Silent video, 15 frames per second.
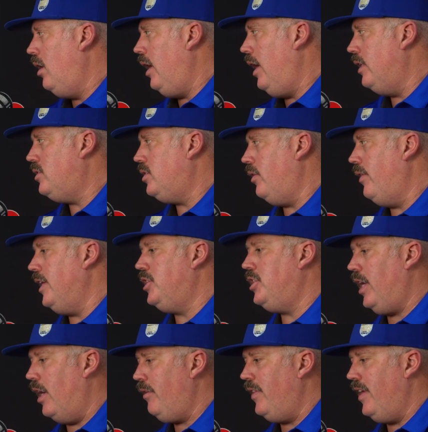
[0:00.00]
And so they
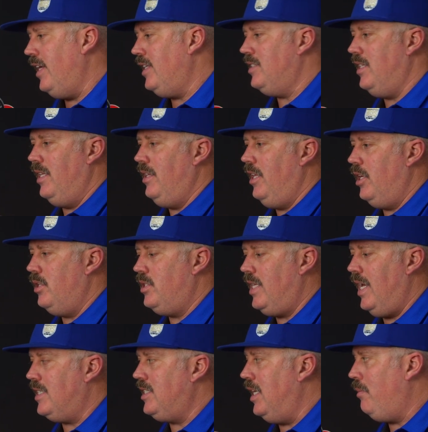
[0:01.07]
share things, and they're
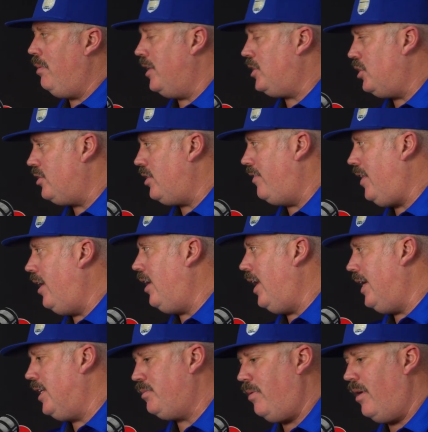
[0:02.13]
texting pictures of their
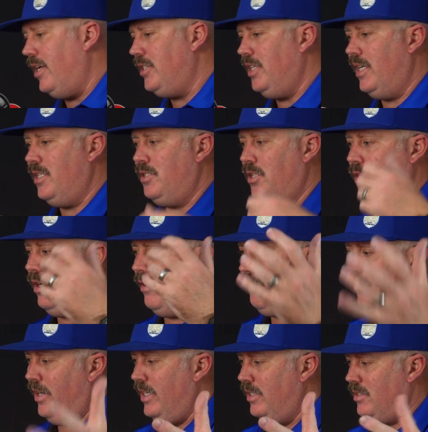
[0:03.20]
latest projects to their
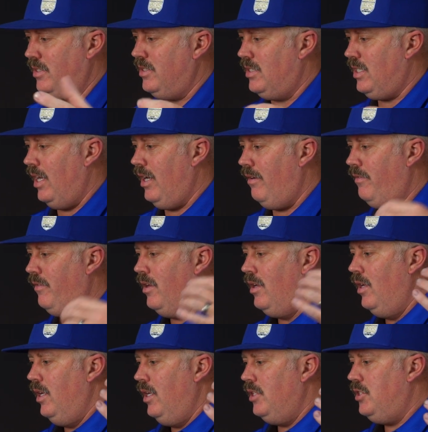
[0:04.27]
friends, instead of
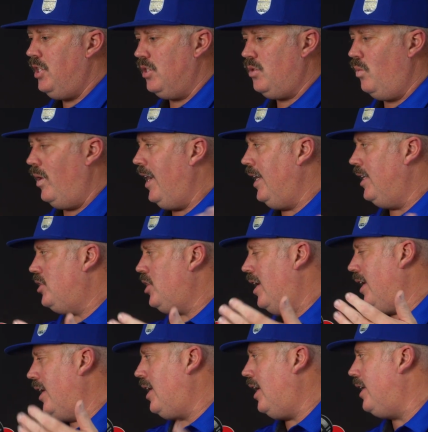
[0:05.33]
just waiting, trying
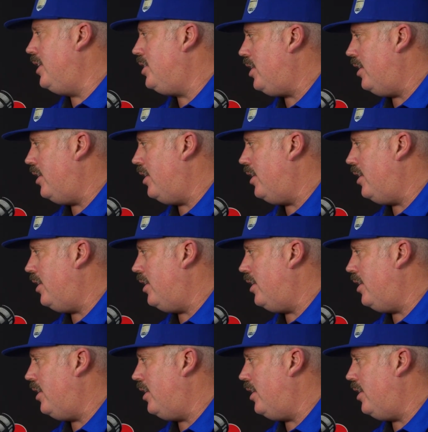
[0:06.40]
to cut each